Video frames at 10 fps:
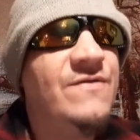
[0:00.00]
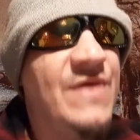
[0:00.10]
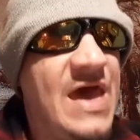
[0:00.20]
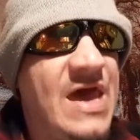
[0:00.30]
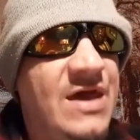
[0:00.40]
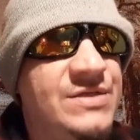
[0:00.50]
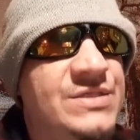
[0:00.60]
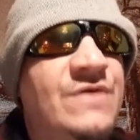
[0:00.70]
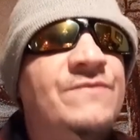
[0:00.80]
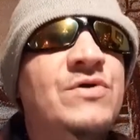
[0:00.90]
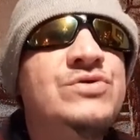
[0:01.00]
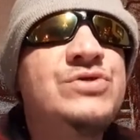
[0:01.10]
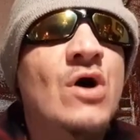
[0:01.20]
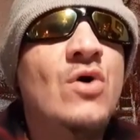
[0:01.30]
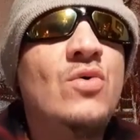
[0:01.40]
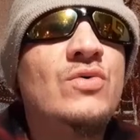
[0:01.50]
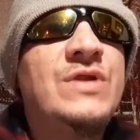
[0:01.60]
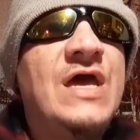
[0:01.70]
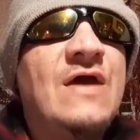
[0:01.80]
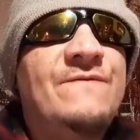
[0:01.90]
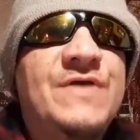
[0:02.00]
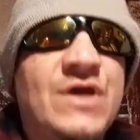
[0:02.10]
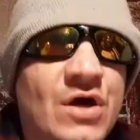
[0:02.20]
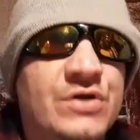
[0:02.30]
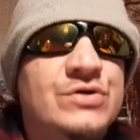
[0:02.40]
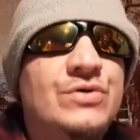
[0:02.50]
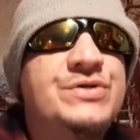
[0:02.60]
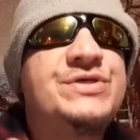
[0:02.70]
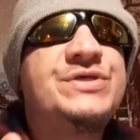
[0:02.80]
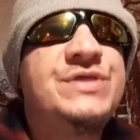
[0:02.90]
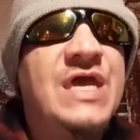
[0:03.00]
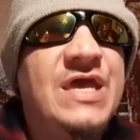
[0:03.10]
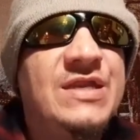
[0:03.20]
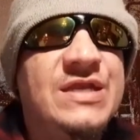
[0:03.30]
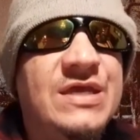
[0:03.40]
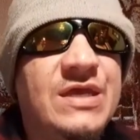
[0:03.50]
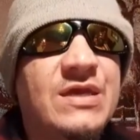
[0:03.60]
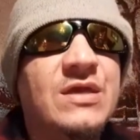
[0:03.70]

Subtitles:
that if you don't have the understanding,